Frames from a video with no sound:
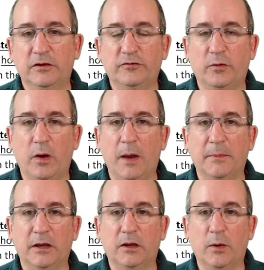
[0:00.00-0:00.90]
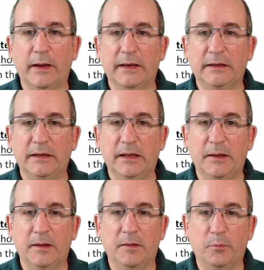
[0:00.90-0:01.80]
So I'm going to go ahead and
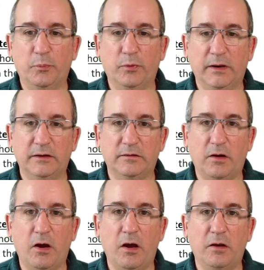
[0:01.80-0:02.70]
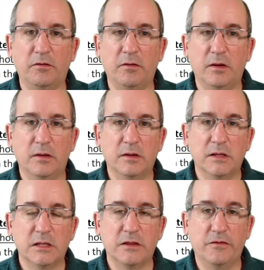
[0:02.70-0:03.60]
hit print on
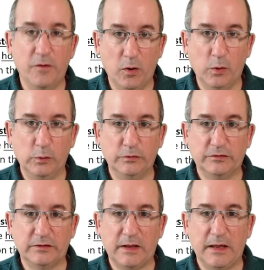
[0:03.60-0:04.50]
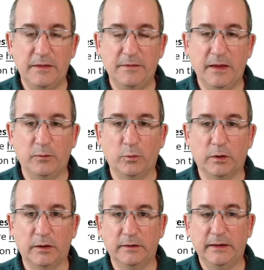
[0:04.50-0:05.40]
those, and then
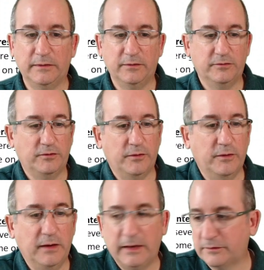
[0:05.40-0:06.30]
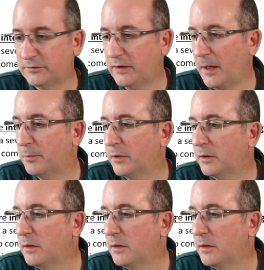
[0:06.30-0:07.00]
we're going to take this to the next step.